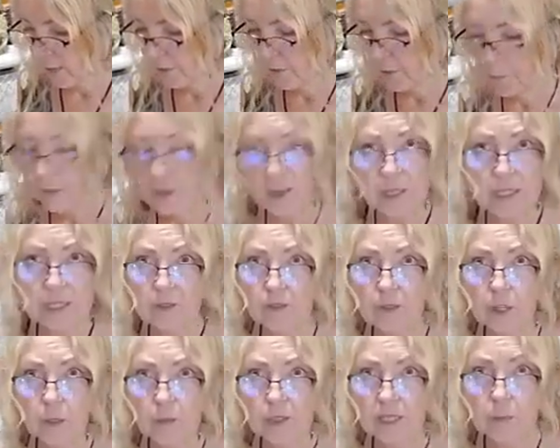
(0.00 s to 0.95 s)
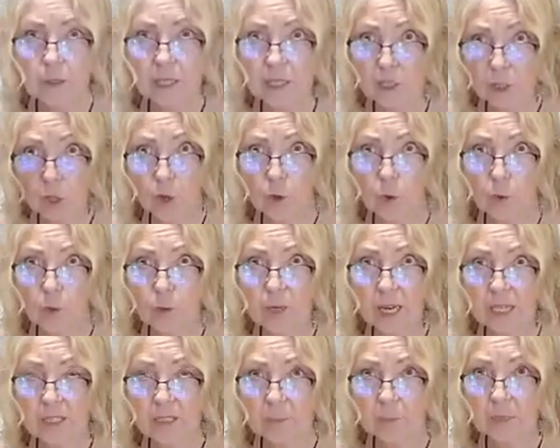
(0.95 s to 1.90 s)
the berries have always been known
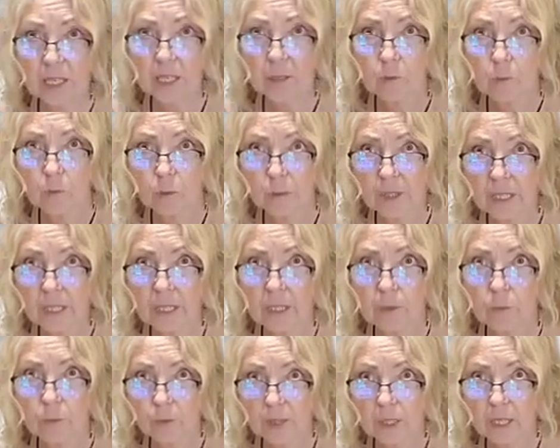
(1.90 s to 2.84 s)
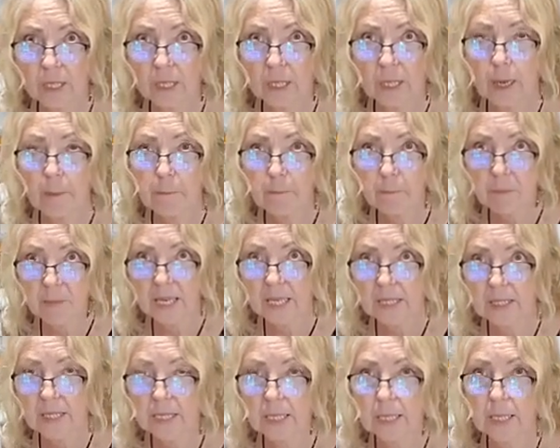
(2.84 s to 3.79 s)
as being really, really
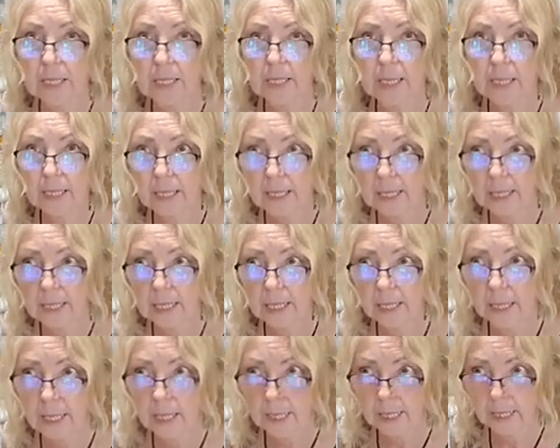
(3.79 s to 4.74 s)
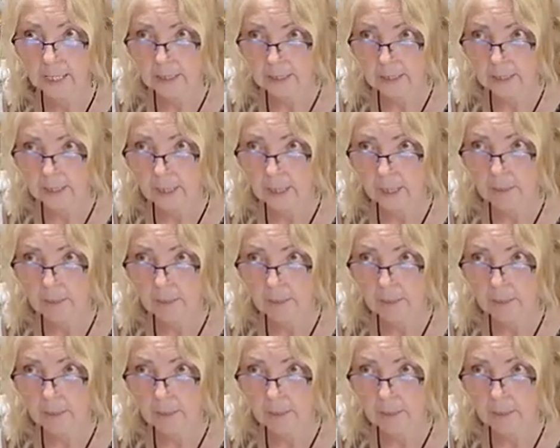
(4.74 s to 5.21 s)
amazingly healing and